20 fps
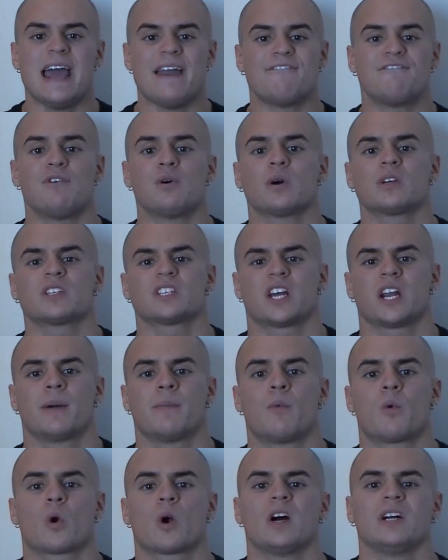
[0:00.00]
and focus on
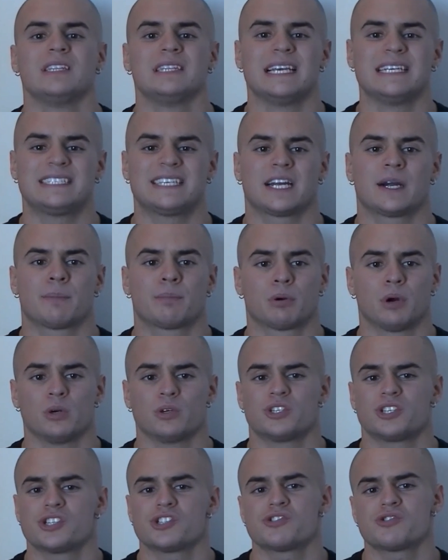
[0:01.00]
a more holistic
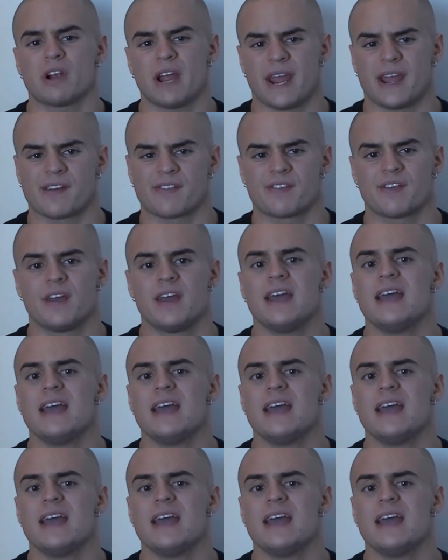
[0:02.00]
approach to strength.